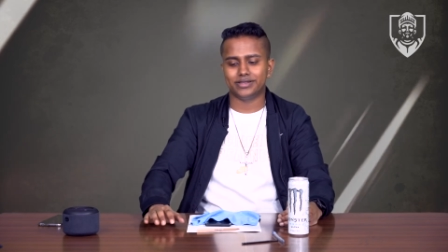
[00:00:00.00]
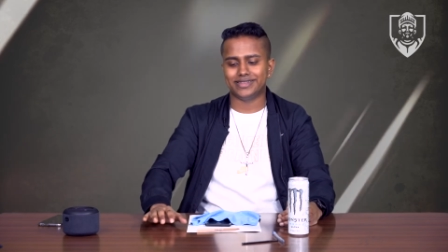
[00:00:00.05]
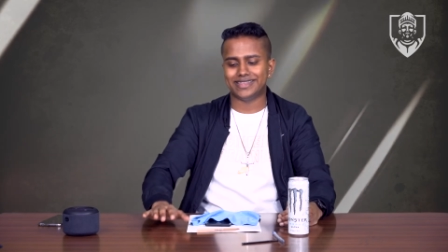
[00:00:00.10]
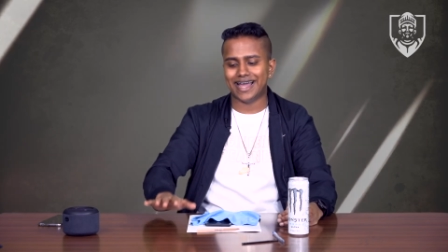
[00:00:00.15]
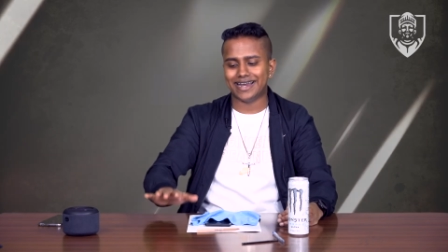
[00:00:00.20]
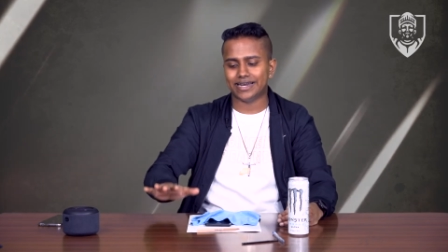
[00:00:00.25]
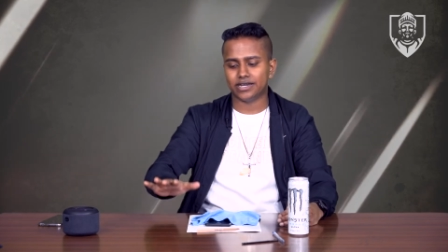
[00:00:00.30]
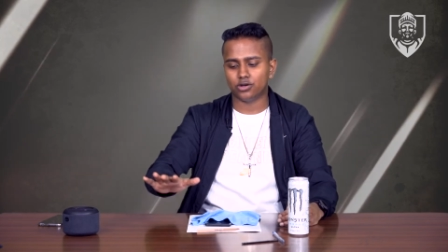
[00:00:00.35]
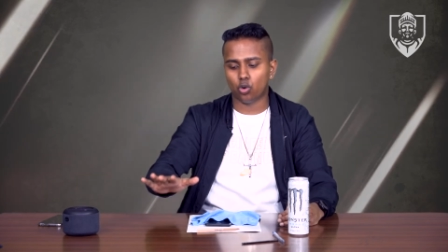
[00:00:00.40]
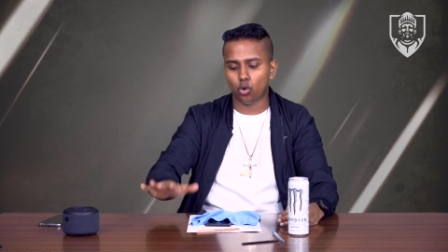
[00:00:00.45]

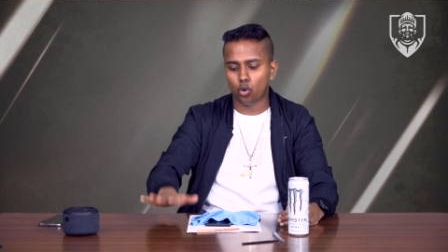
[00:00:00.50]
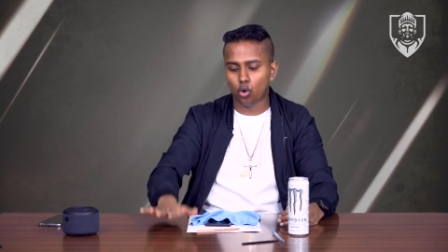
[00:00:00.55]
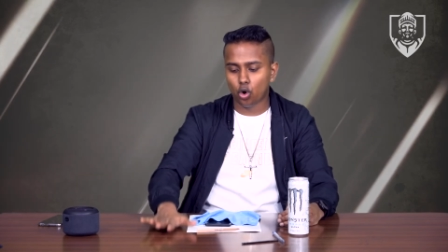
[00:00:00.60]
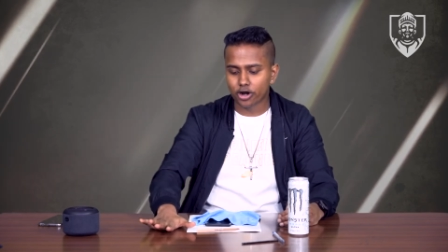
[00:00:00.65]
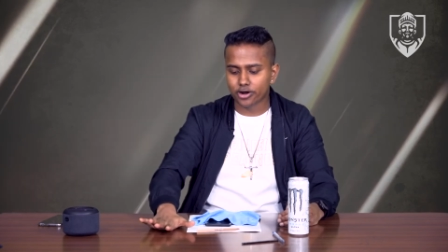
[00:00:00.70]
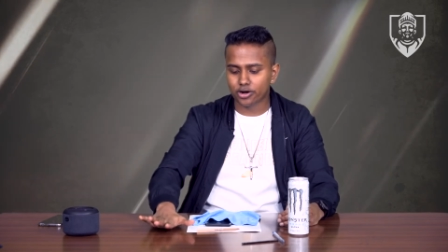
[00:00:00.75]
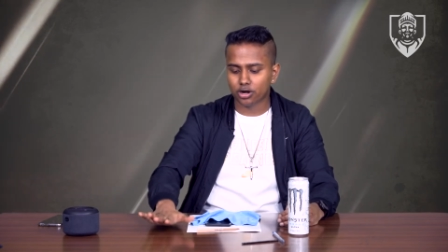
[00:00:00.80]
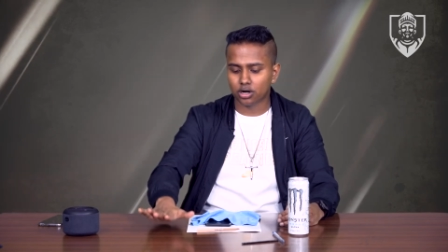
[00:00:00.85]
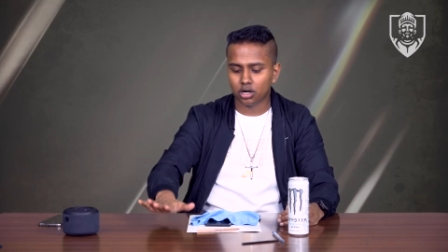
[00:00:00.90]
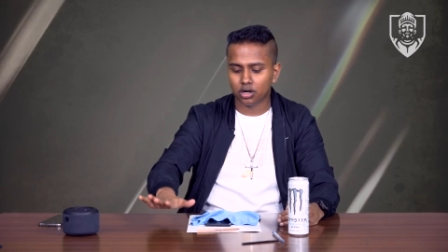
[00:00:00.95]
that in
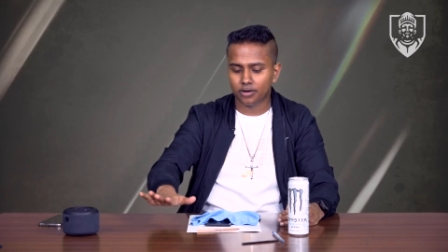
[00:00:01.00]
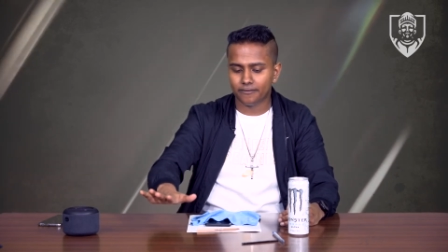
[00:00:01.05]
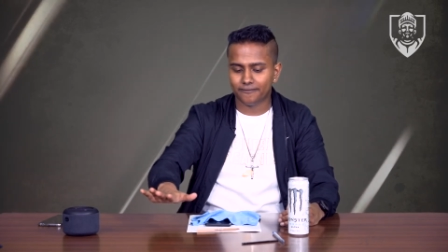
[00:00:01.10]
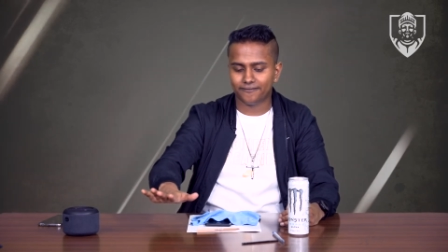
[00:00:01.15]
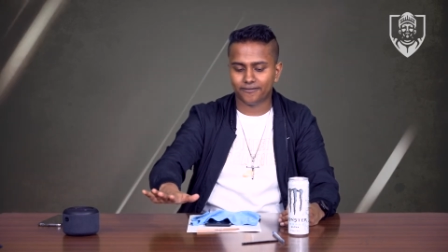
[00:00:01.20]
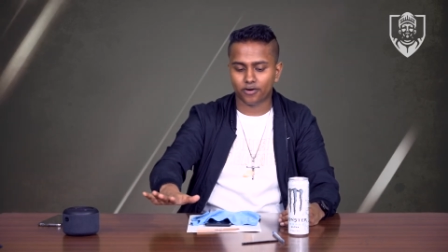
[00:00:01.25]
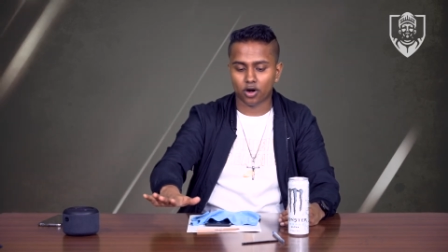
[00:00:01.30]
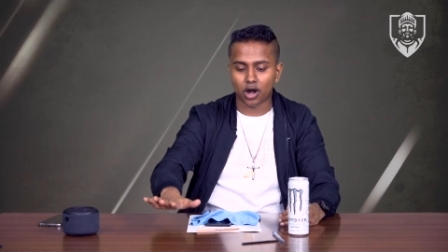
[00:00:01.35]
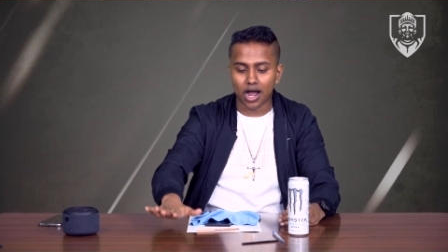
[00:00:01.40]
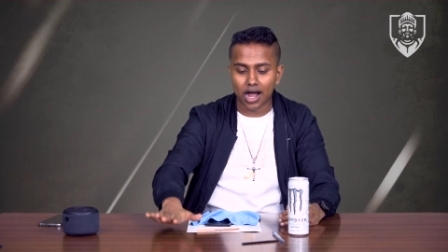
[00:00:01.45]
order
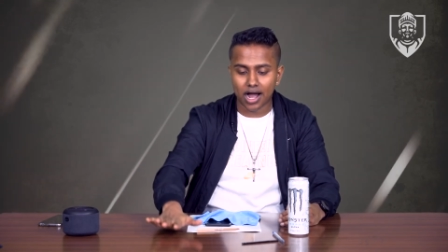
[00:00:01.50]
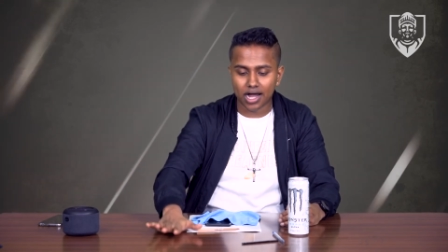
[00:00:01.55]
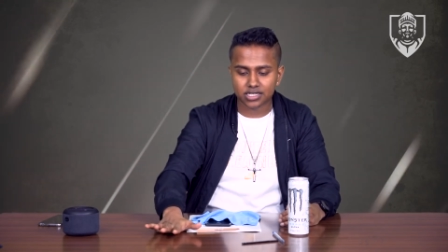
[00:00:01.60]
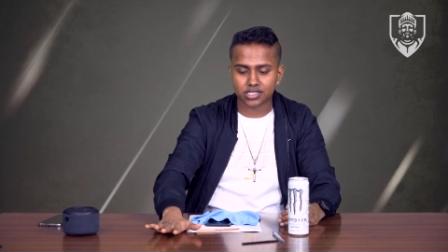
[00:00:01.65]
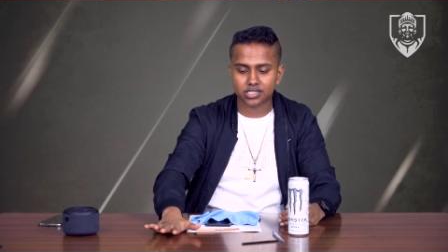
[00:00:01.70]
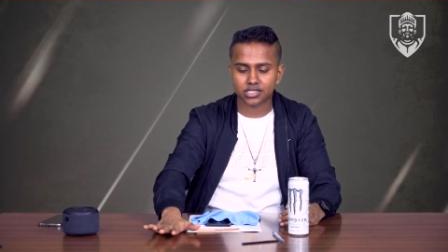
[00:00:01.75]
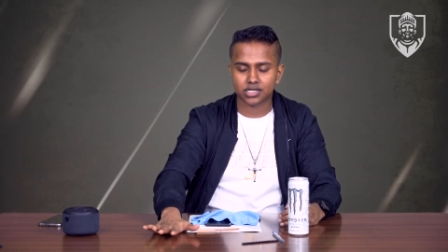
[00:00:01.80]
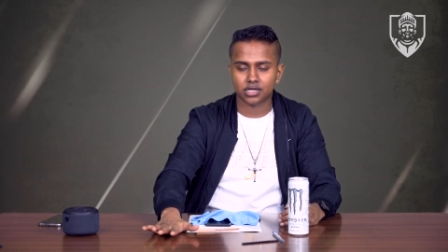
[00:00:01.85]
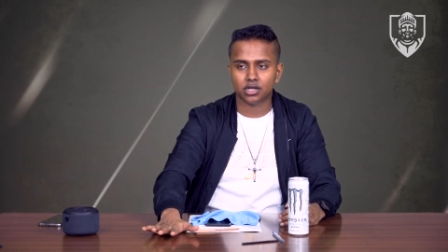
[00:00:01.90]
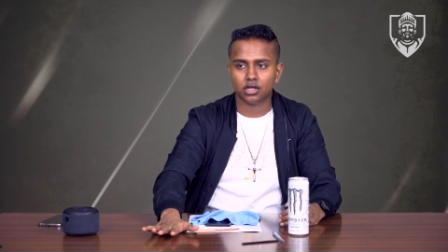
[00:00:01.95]
for
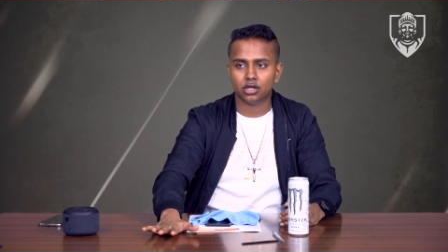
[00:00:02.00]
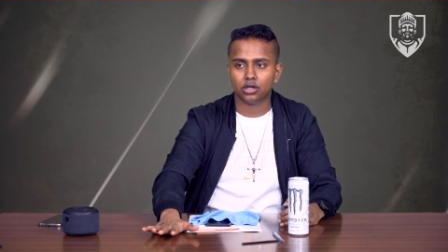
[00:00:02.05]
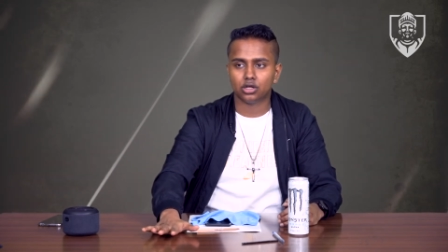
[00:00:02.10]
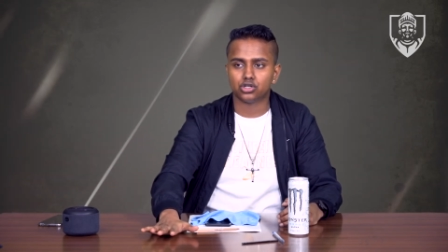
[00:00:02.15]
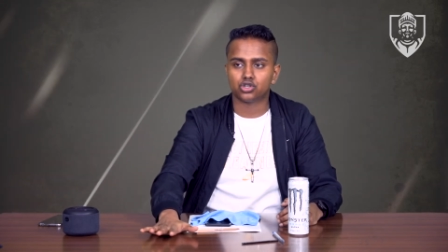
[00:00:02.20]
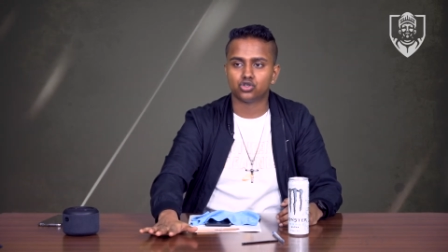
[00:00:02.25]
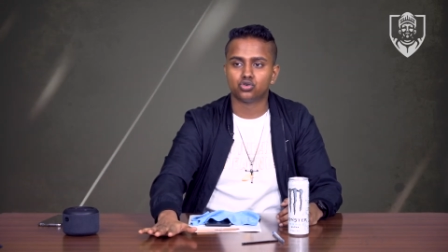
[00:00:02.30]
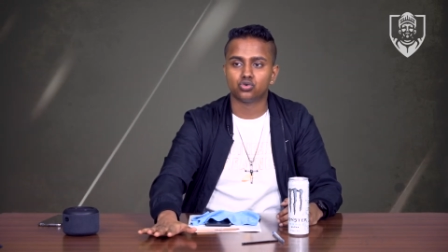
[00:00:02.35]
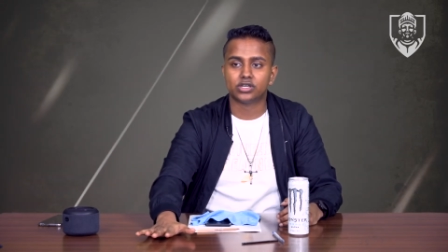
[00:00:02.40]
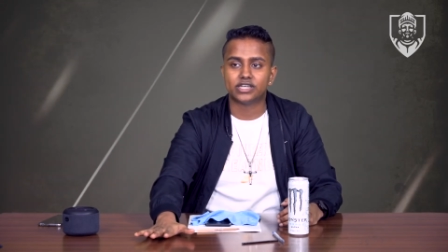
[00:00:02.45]
us
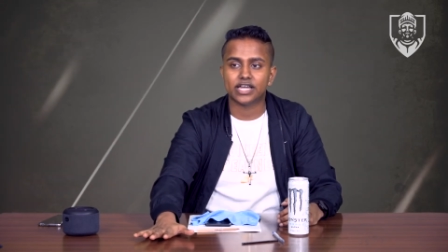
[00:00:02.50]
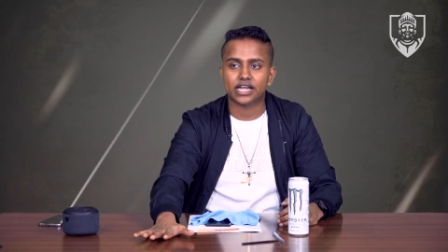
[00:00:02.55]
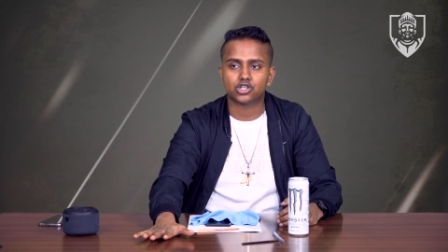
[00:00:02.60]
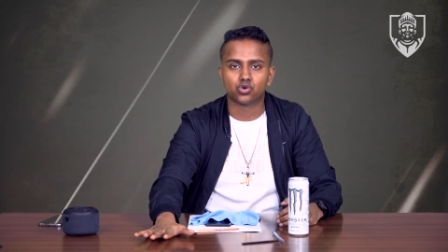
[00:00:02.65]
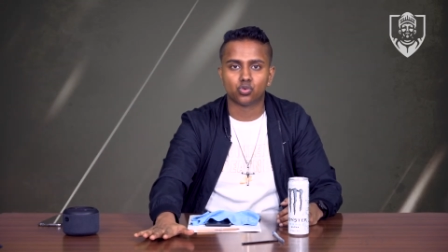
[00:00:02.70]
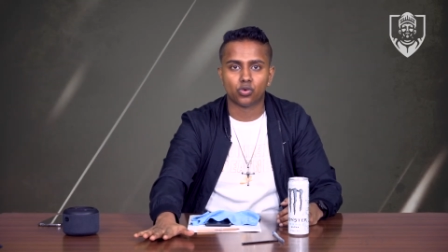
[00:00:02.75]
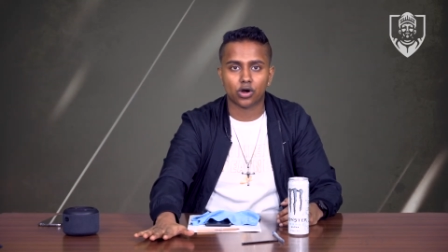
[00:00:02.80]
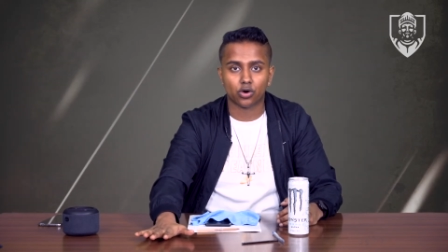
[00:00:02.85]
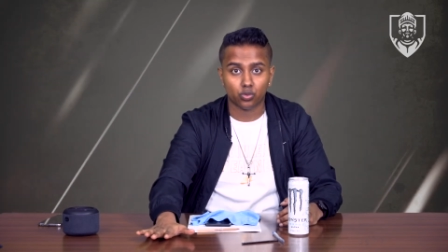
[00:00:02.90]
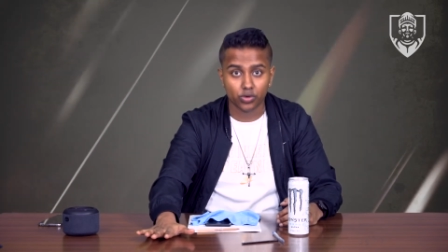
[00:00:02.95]
to get to
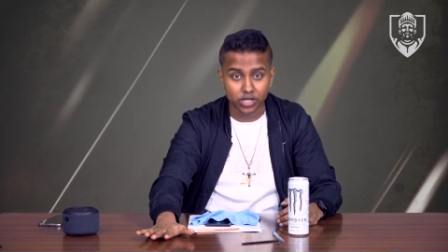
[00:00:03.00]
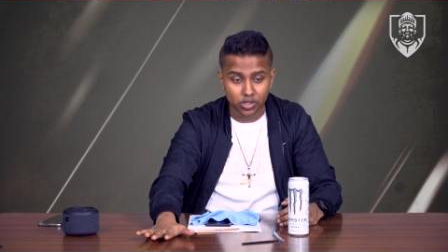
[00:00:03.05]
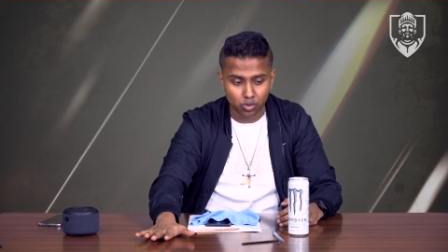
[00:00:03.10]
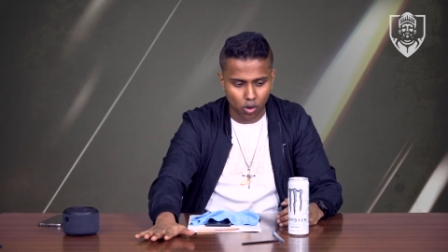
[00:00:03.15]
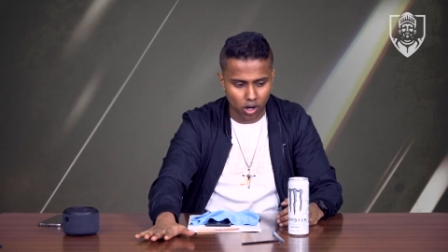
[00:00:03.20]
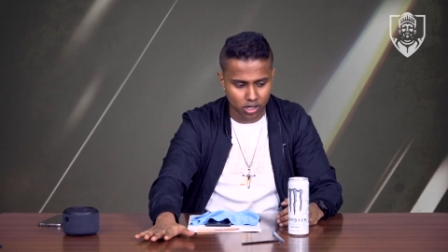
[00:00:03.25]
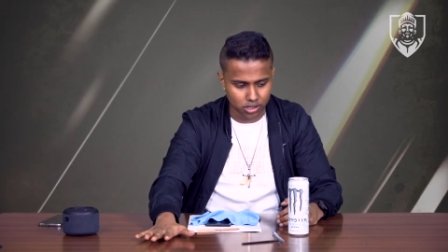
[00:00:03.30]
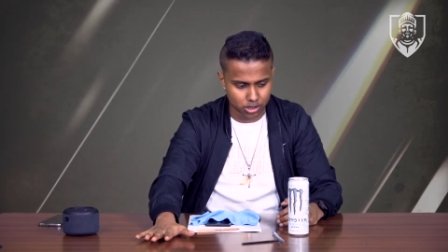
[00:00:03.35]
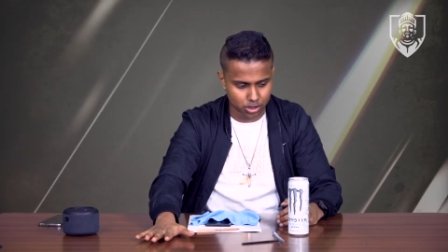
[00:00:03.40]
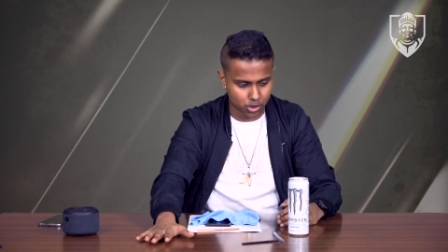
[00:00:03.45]
where we
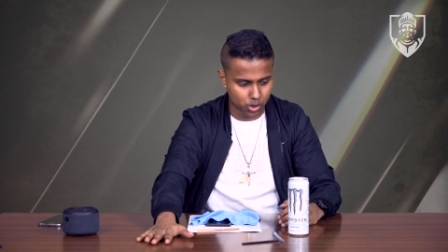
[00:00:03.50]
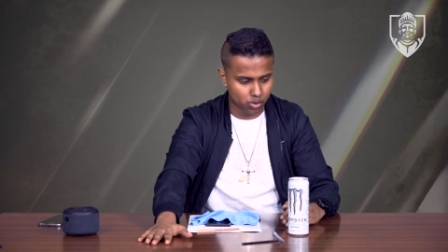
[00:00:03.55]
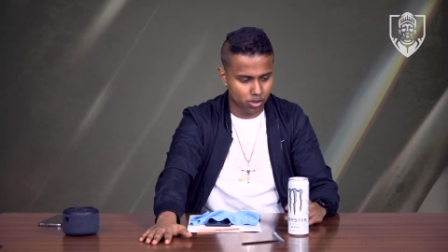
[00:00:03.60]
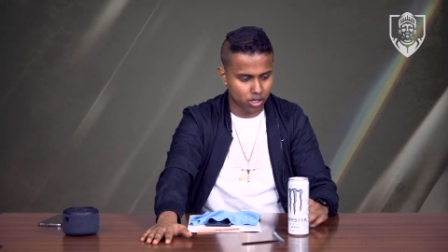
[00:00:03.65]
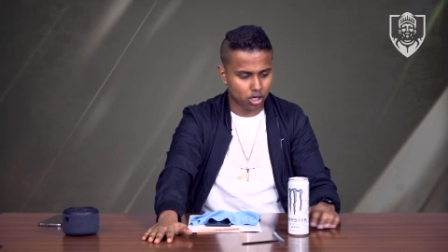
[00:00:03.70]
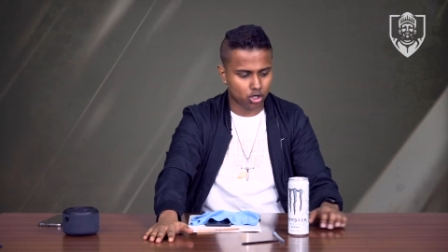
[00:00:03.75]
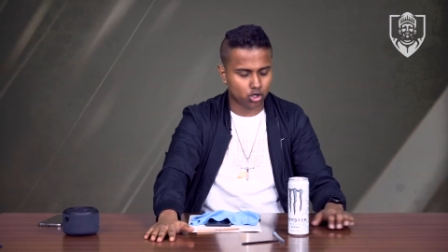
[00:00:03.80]
want to,